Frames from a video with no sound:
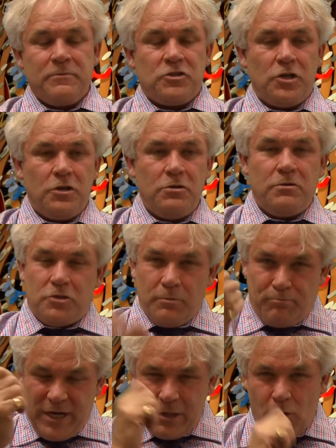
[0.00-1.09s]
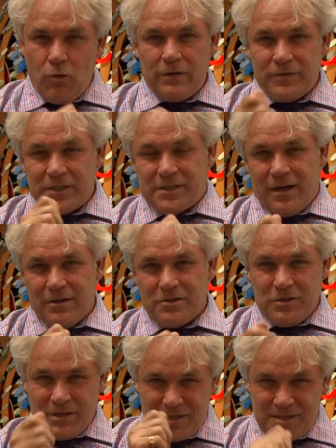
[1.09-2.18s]
So, to bring all of this down
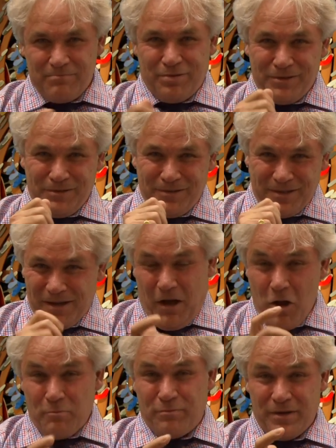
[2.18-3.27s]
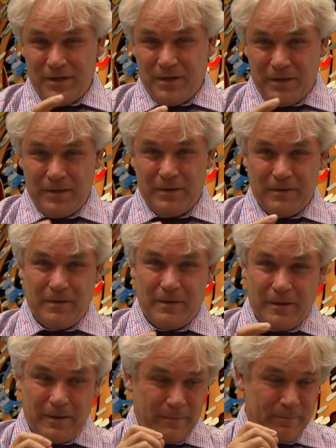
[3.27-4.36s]
to a simple, I uh, hope, uh,
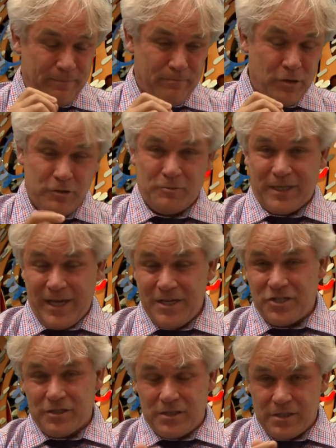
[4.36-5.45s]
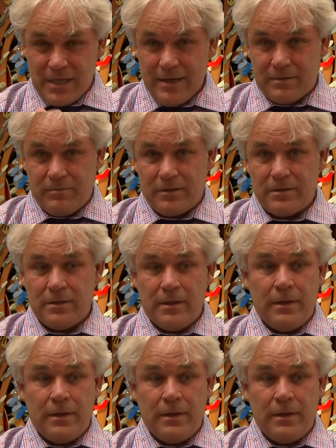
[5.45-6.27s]
uh, um, perspicacious statement,